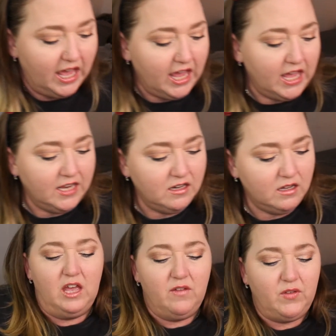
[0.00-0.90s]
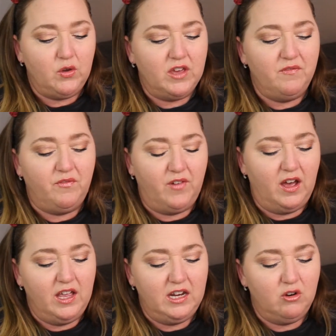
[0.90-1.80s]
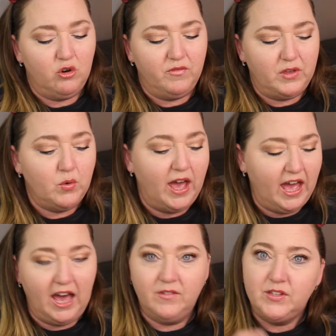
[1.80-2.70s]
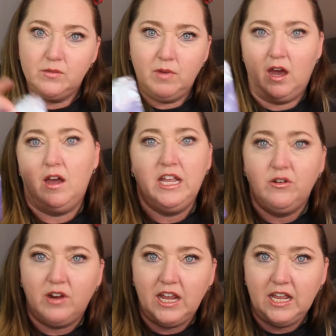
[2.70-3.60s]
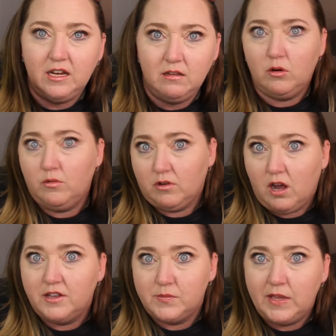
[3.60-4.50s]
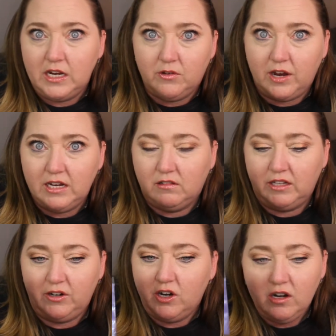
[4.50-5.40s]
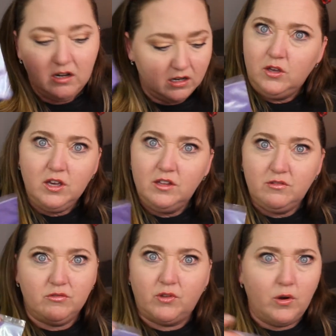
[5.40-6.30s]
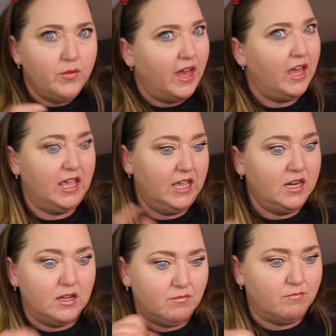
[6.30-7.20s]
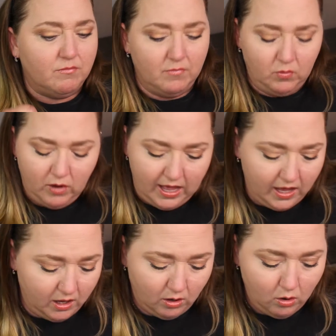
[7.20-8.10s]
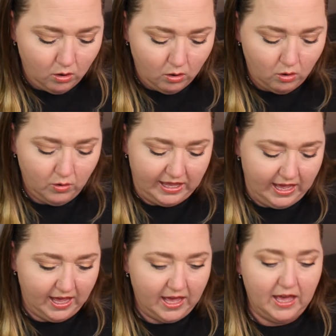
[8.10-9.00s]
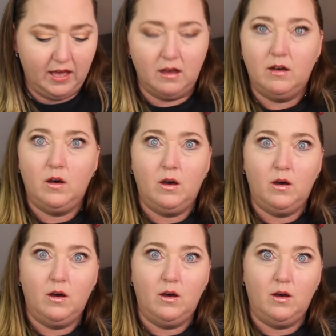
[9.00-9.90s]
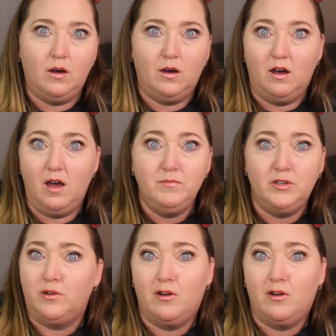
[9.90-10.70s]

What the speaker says: And if you can find, or if you have some eye grade or cosmetic grade glitter, you could throw that in and wow, oh yeah, oh, I'm gonna do